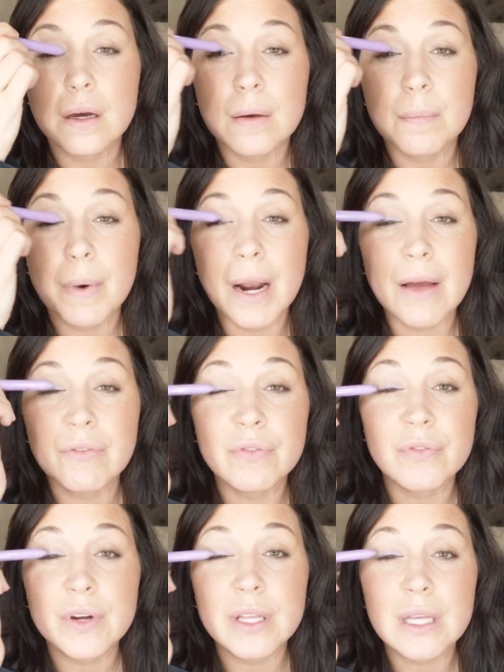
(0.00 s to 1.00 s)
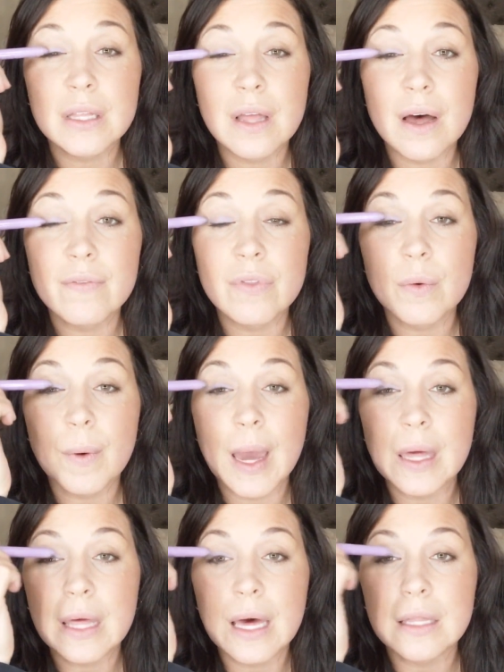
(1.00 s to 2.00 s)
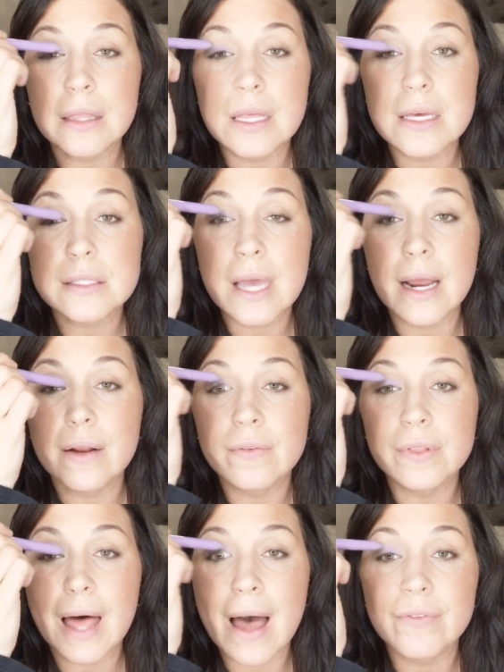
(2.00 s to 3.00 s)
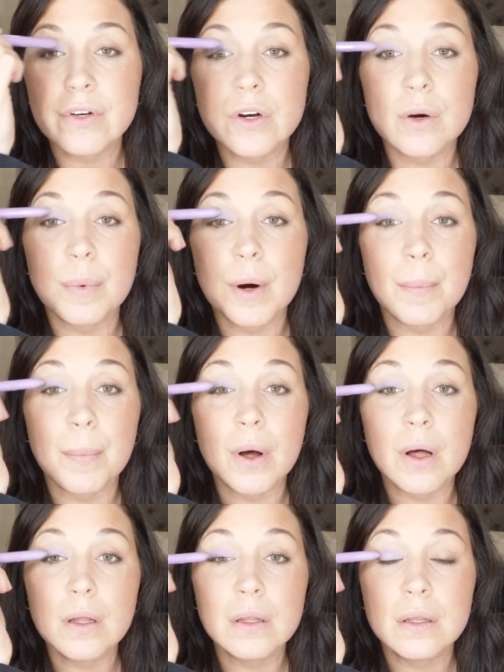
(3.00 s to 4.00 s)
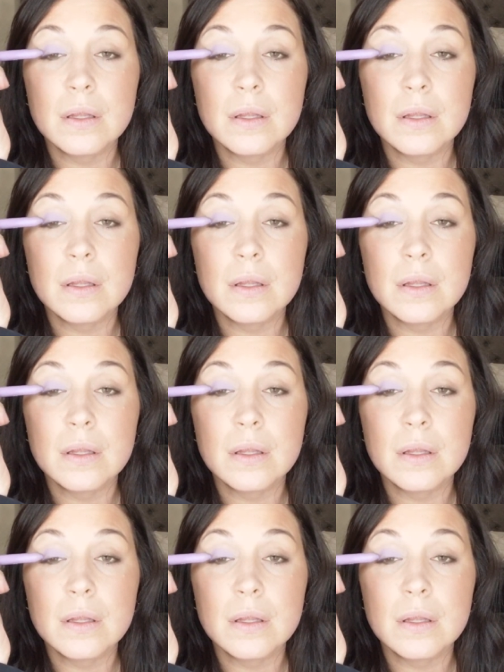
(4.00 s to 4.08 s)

But I really love the way that this kind of lavender purple